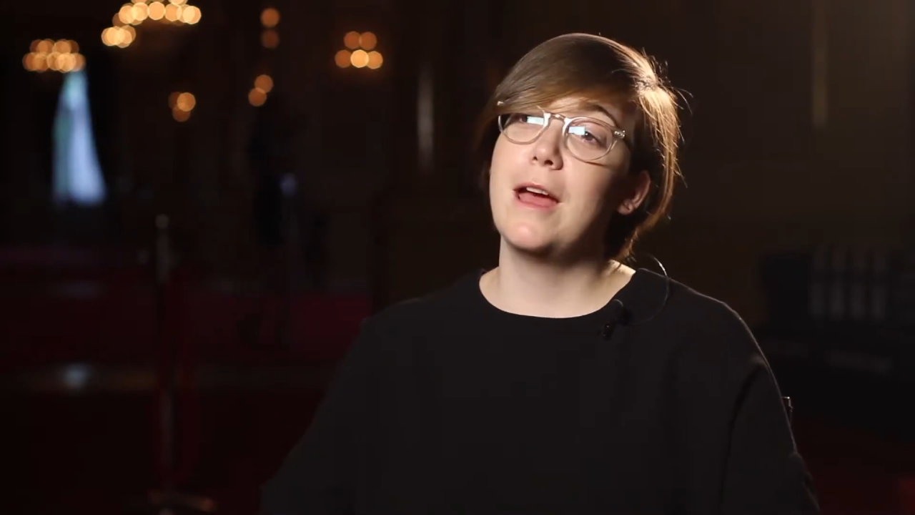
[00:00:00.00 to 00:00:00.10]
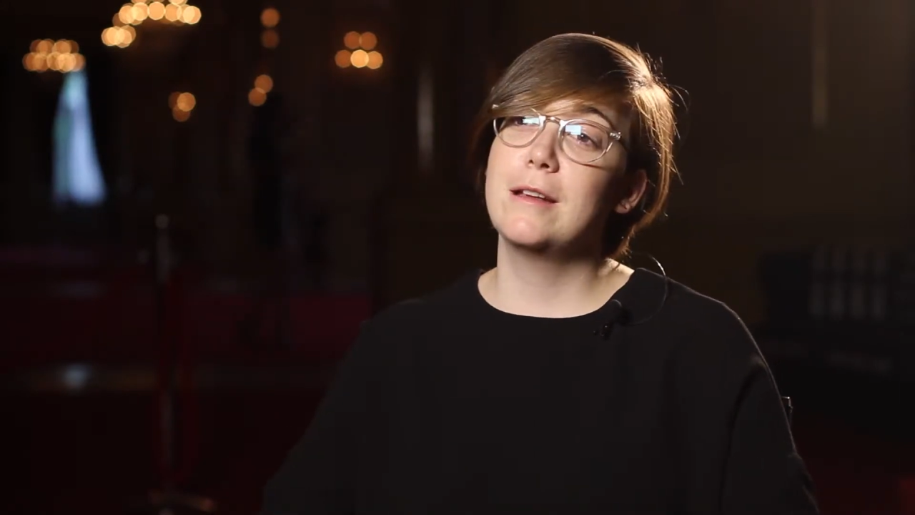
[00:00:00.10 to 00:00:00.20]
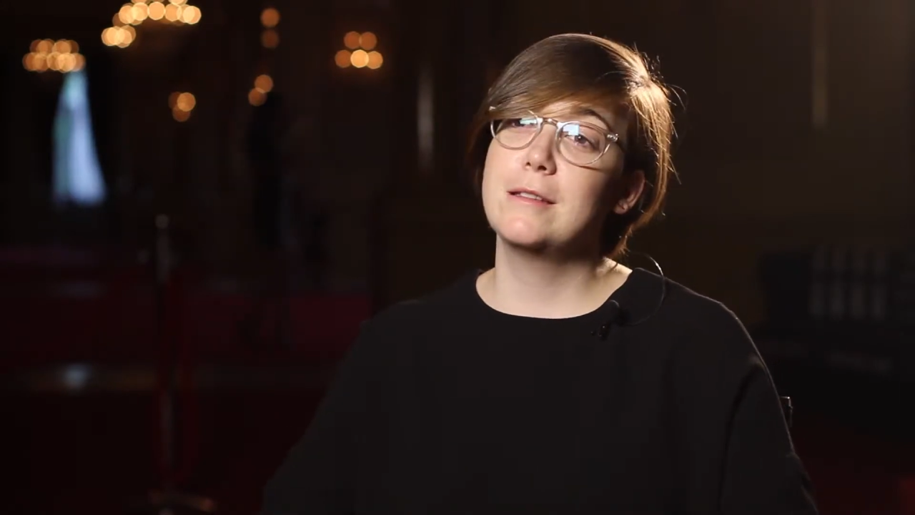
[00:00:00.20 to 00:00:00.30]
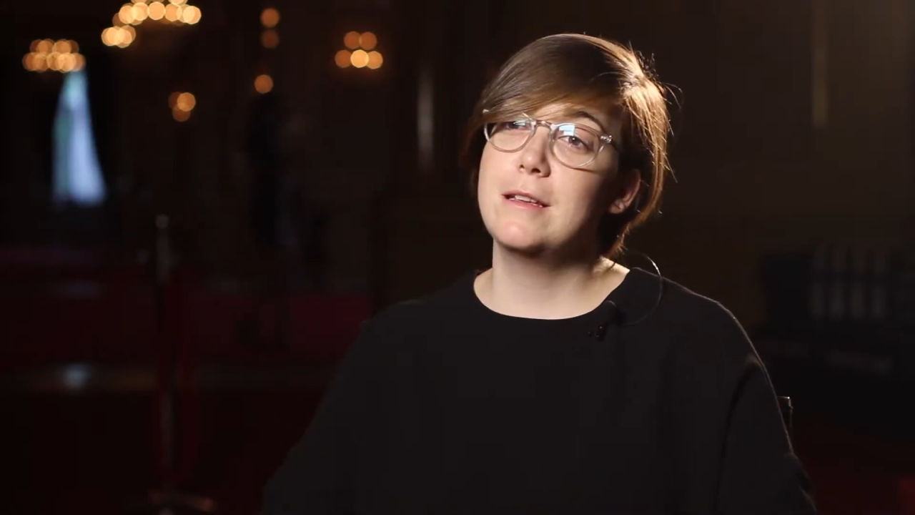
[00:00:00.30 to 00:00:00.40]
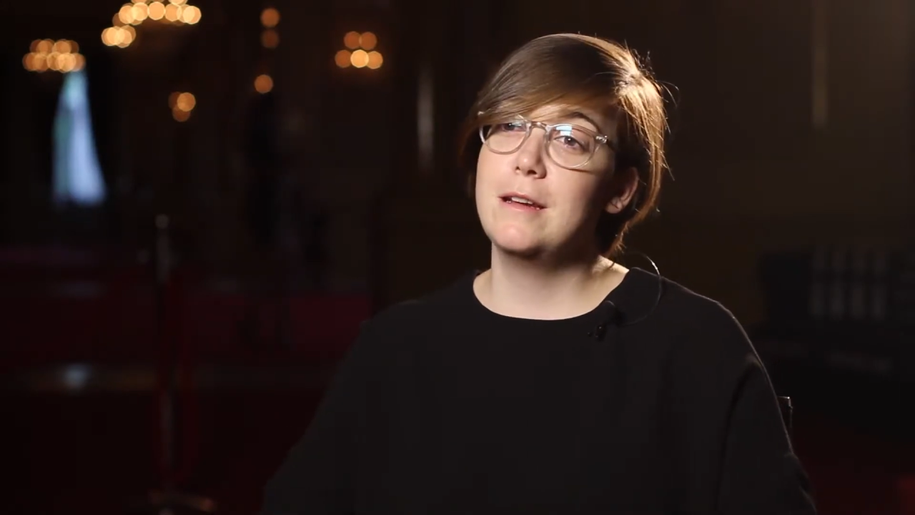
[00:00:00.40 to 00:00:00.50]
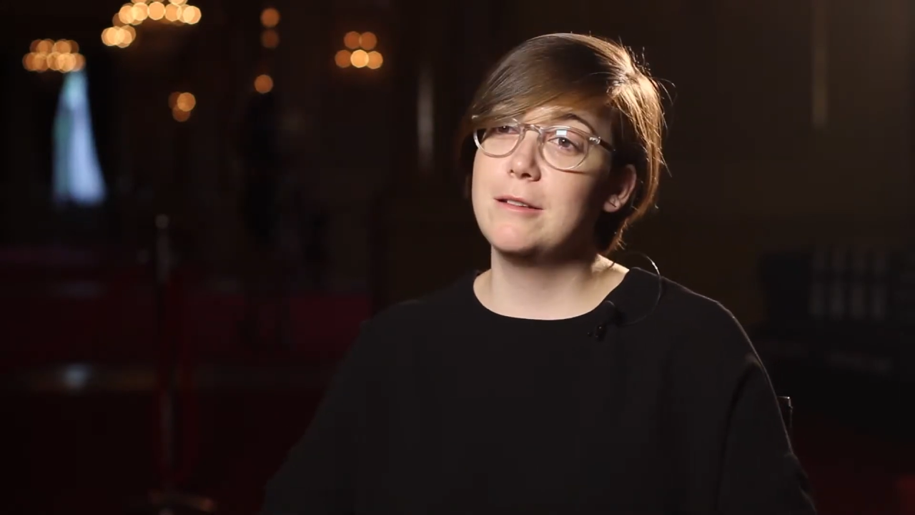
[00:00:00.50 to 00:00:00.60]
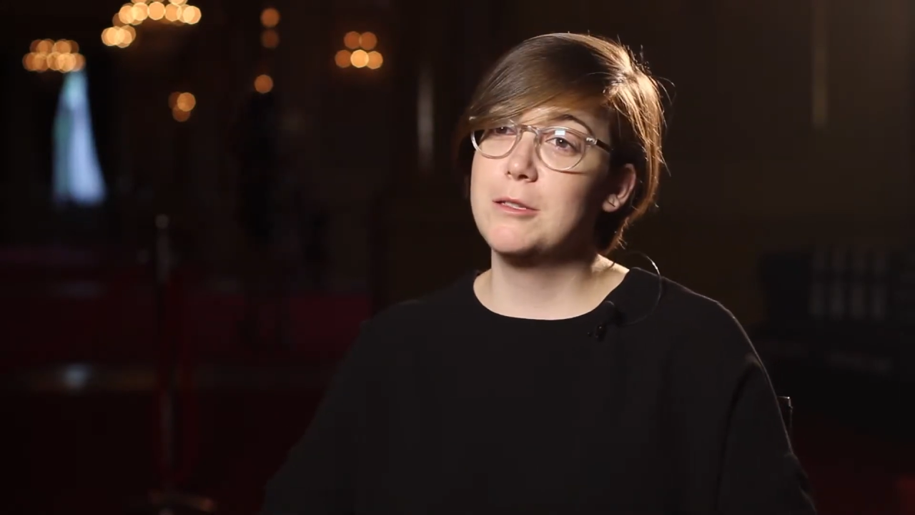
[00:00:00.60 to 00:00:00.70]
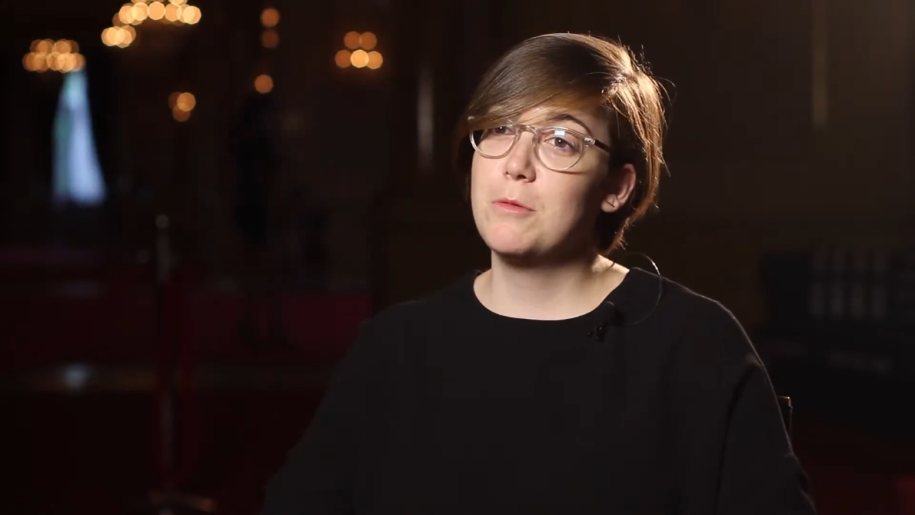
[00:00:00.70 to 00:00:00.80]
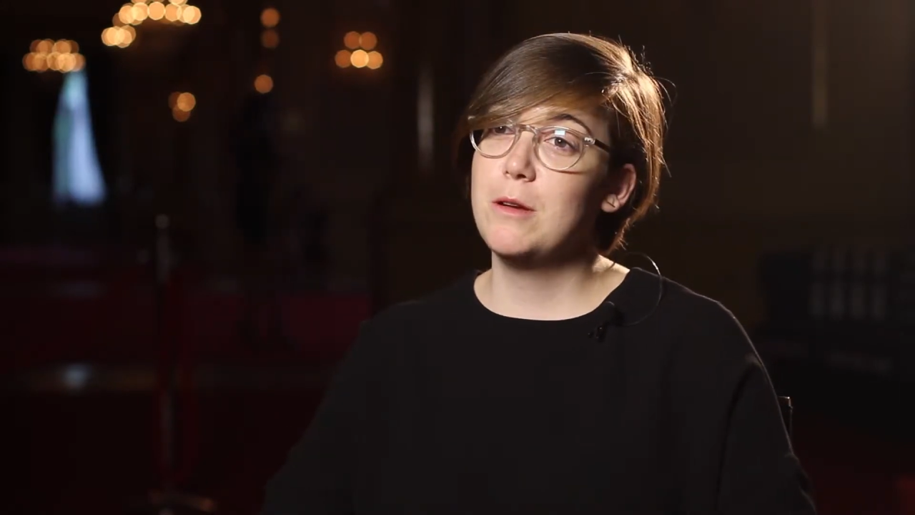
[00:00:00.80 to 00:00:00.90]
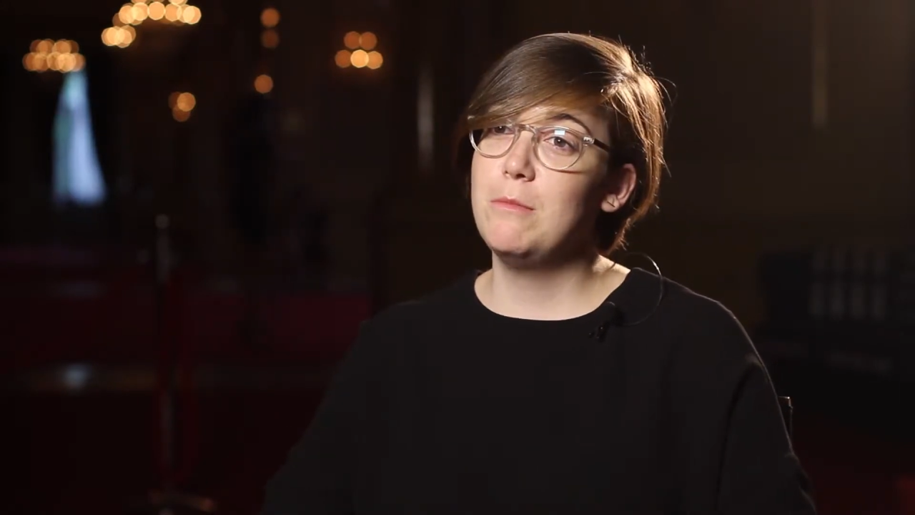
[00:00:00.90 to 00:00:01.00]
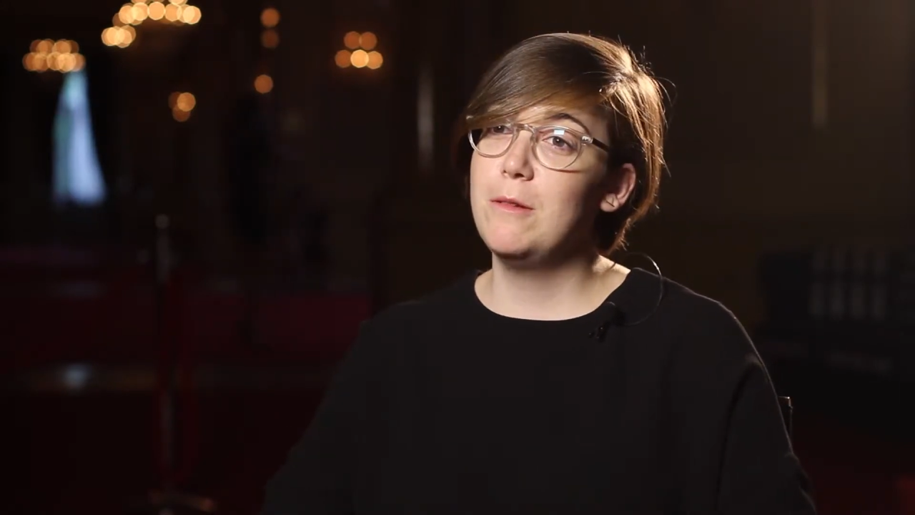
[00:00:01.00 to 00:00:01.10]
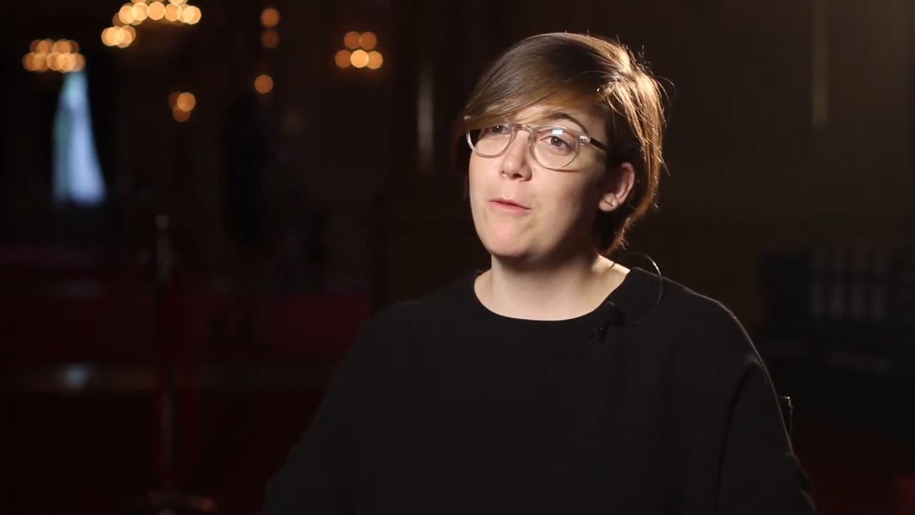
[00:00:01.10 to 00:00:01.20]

hadn't seen on screen